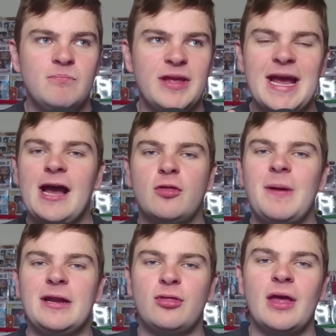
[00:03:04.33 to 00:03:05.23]
it has
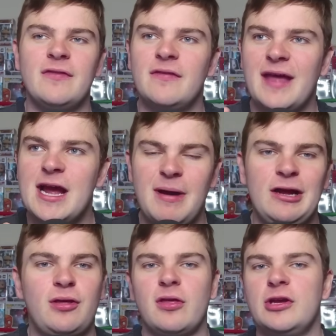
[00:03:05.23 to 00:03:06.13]
been said that they are
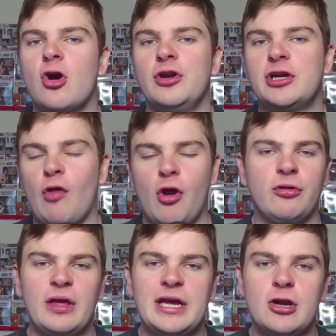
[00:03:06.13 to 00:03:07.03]
basically already
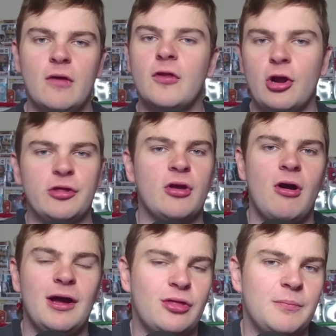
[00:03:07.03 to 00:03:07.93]
closing in on those
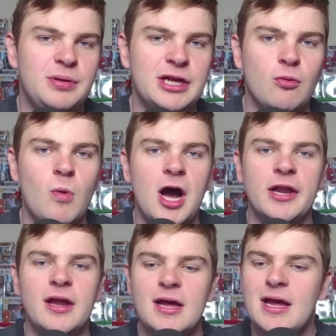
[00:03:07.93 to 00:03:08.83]
guys at pick
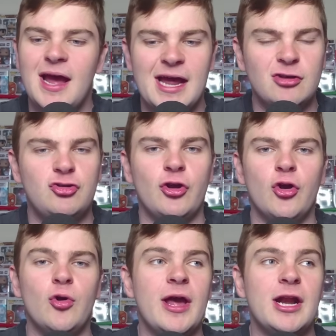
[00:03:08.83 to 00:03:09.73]
1 and
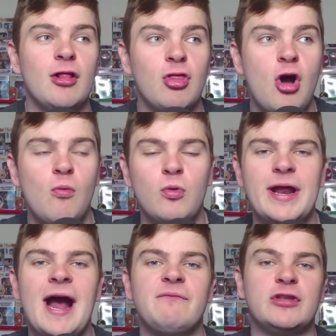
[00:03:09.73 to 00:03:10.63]
2, and a lot would
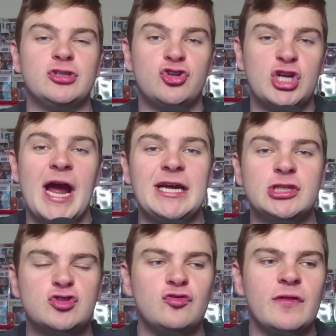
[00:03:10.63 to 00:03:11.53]
have to
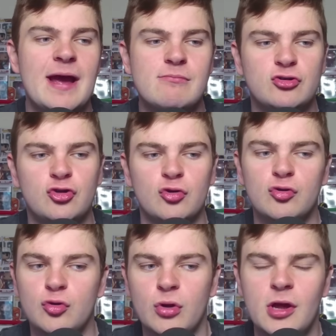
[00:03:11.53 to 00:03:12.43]
change for them
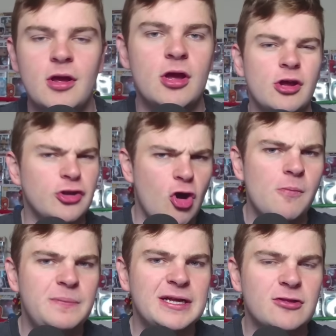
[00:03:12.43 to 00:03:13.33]
to
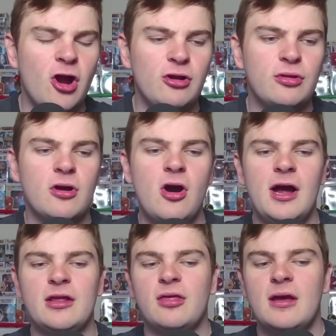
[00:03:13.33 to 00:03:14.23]
not pick those
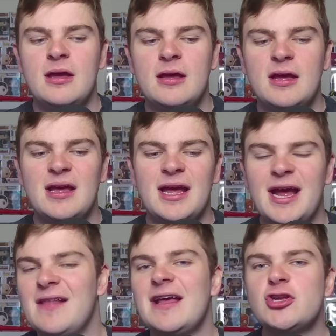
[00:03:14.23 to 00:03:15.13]
guys.
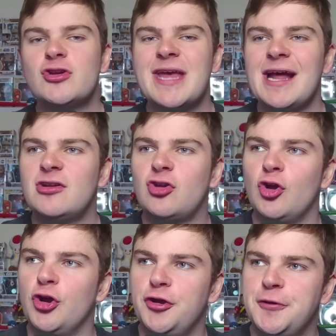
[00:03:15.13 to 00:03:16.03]
And then you get
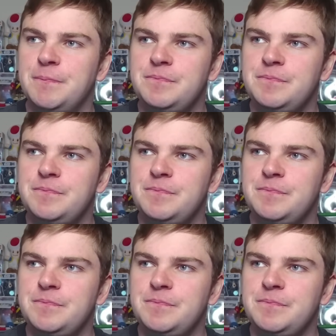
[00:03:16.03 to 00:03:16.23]
to,